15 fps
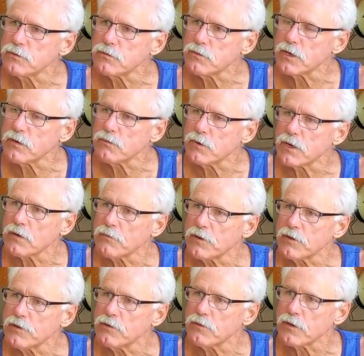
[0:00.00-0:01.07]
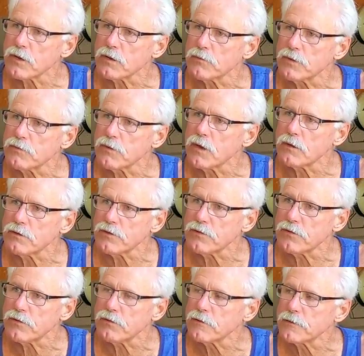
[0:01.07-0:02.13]
What, what can we do? Where can we run, you
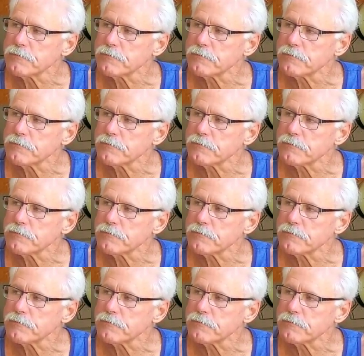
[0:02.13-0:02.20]
know?